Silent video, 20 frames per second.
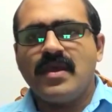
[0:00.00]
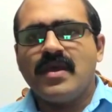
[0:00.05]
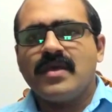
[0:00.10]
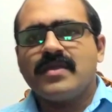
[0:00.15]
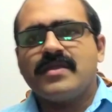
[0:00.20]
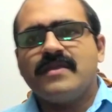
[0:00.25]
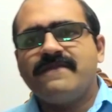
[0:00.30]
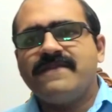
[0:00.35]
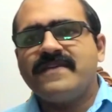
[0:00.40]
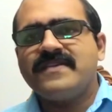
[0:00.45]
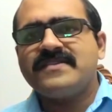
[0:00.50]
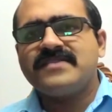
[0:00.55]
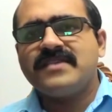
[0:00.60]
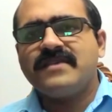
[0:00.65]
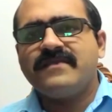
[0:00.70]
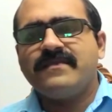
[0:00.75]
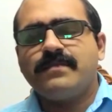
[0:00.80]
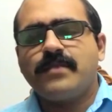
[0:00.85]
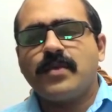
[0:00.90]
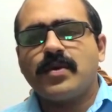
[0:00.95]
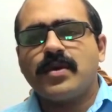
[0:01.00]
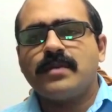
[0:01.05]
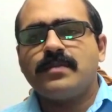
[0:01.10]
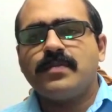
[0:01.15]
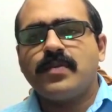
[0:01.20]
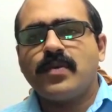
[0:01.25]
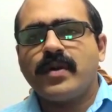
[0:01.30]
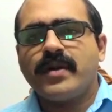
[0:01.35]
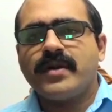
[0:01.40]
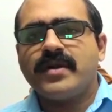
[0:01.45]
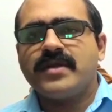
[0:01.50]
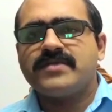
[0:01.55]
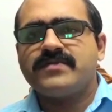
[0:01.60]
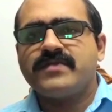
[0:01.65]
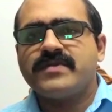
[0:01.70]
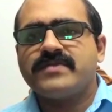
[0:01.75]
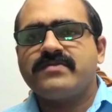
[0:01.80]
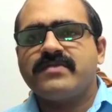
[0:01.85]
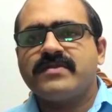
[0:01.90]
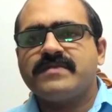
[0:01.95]
The first important point is
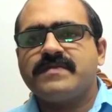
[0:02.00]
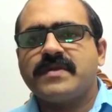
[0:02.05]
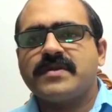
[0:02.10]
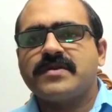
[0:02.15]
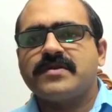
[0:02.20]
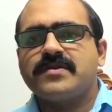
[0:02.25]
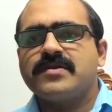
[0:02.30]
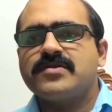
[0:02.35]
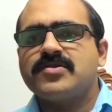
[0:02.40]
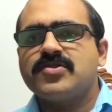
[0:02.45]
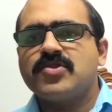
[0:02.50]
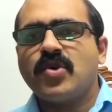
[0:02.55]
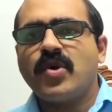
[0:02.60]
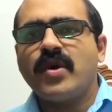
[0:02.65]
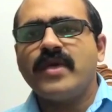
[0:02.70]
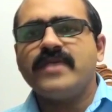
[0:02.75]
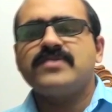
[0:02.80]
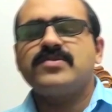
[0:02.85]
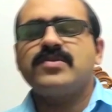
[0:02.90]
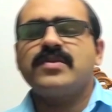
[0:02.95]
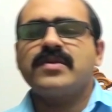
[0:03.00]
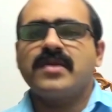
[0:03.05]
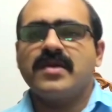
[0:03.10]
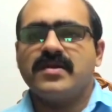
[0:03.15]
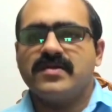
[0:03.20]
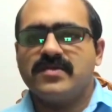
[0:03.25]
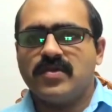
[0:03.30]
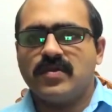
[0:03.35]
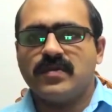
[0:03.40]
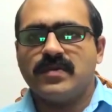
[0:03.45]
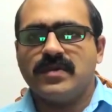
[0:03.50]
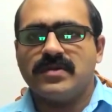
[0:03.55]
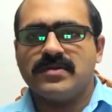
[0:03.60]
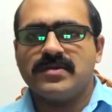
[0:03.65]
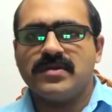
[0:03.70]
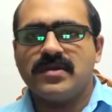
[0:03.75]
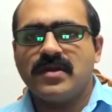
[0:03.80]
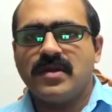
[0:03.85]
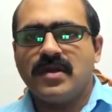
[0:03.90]
with respect to the choice to the consumers.